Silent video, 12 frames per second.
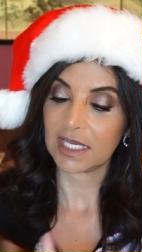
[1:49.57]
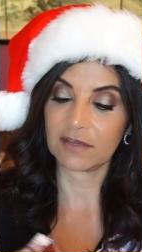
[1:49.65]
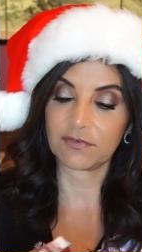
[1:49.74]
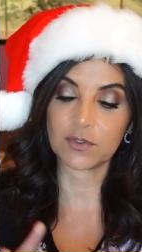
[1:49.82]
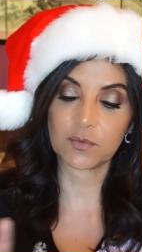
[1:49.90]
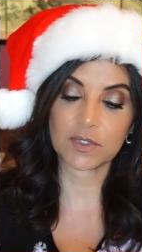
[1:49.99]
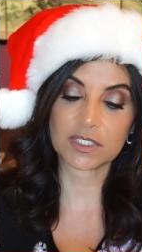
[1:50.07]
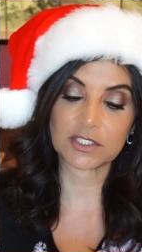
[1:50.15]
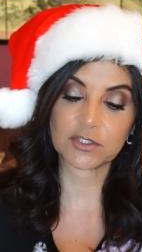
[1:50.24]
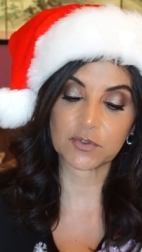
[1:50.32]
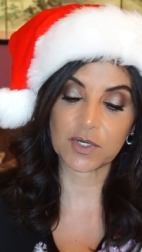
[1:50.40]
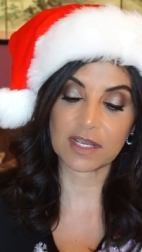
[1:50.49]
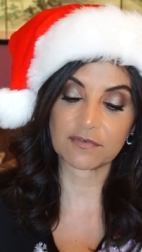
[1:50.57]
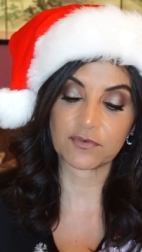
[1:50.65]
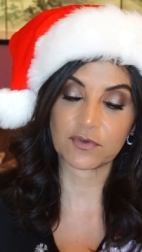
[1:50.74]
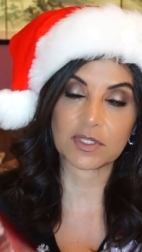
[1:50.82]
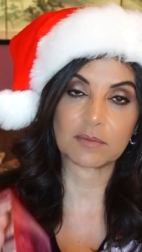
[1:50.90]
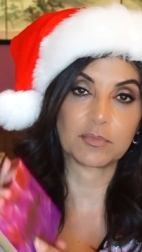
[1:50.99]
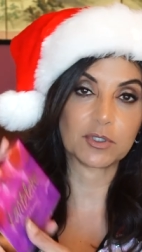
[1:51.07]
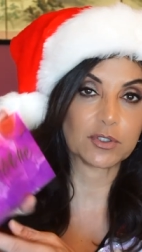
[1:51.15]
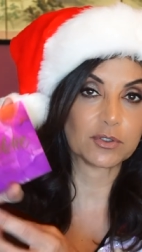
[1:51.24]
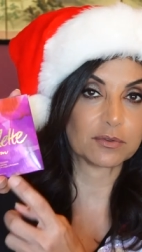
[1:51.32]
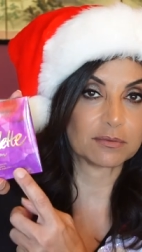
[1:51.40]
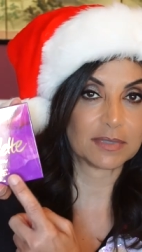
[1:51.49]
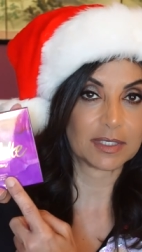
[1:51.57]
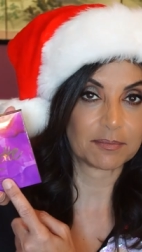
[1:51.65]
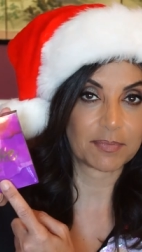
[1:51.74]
if you want to try for the bloom